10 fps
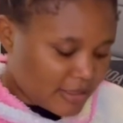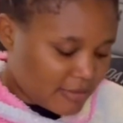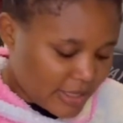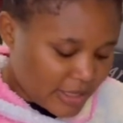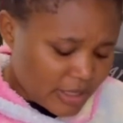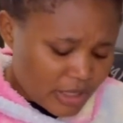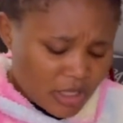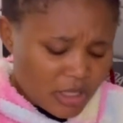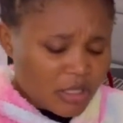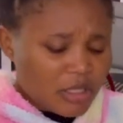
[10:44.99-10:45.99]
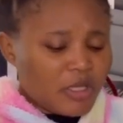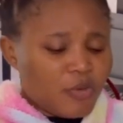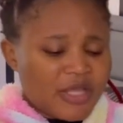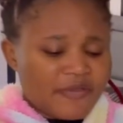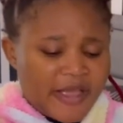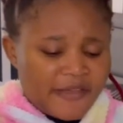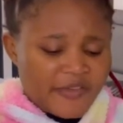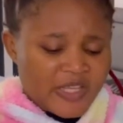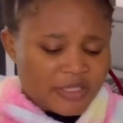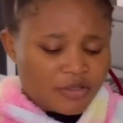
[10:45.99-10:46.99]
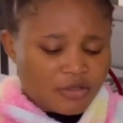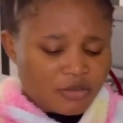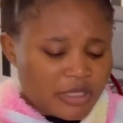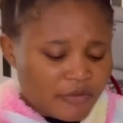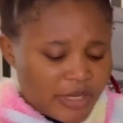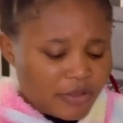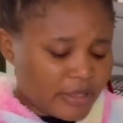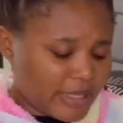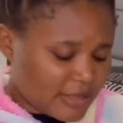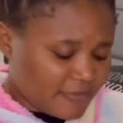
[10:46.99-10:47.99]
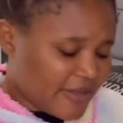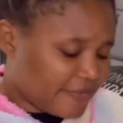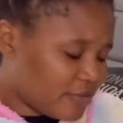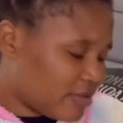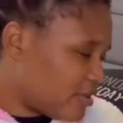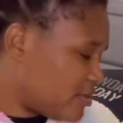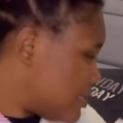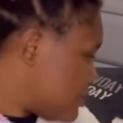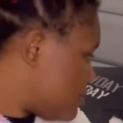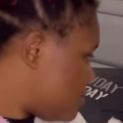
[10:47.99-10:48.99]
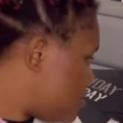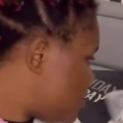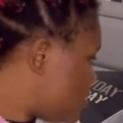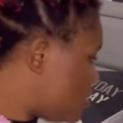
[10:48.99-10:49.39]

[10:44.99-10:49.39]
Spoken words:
Normally you get 5 years. I just thought that why not getting 5 to 6 years since